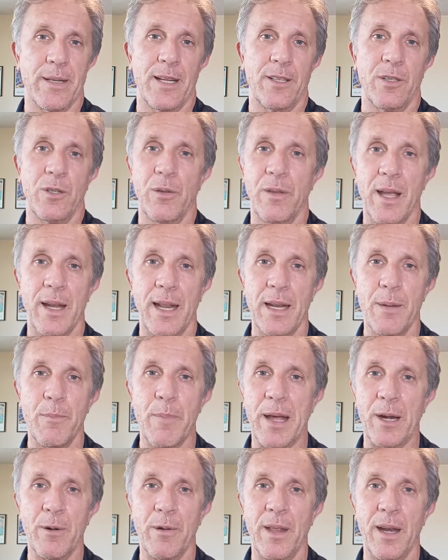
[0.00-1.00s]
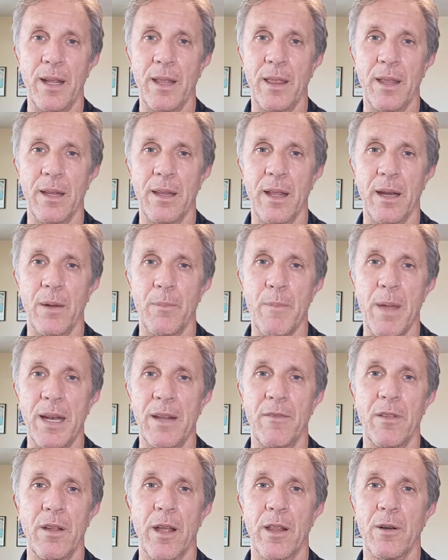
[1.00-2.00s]
do that any better than many
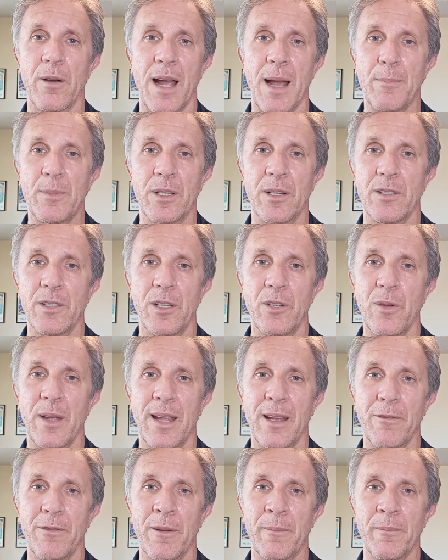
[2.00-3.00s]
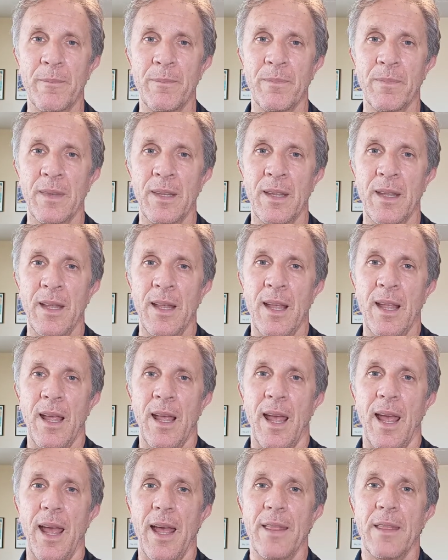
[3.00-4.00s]
of the other options that you have.
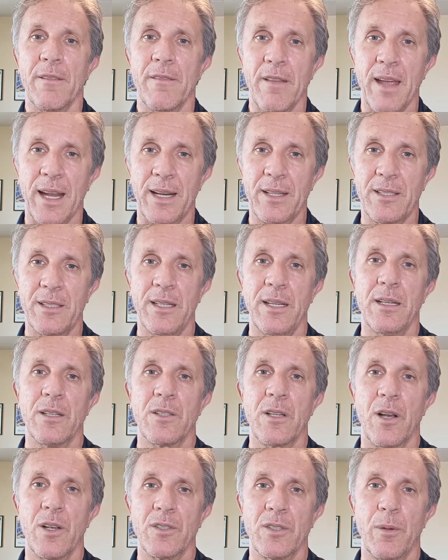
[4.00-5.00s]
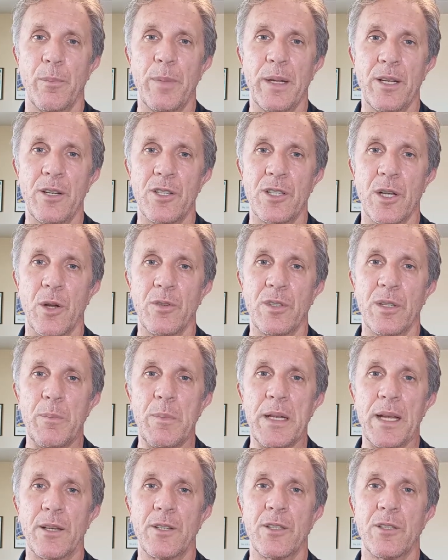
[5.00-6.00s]
And the vaccine is also being shown to
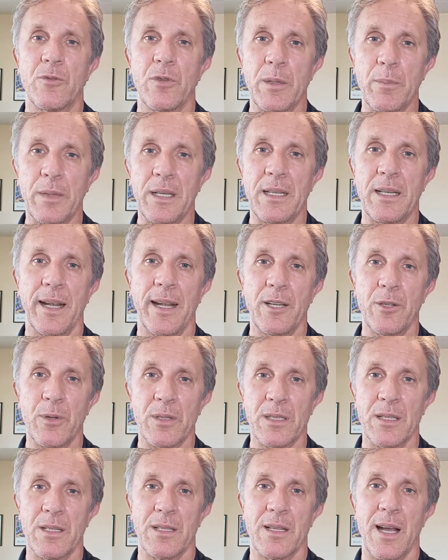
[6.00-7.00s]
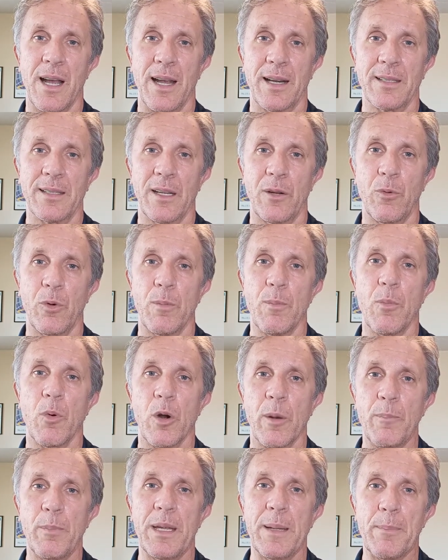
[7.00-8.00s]
be extremely dangerous and toxic, where
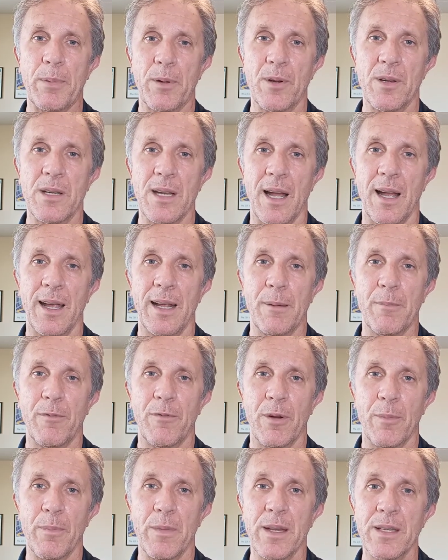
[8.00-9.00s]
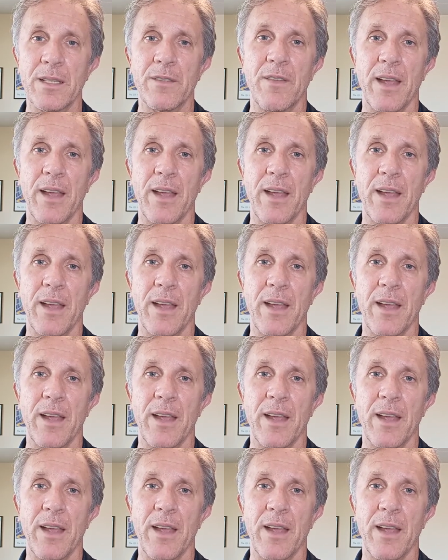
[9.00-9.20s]
more people are dying from this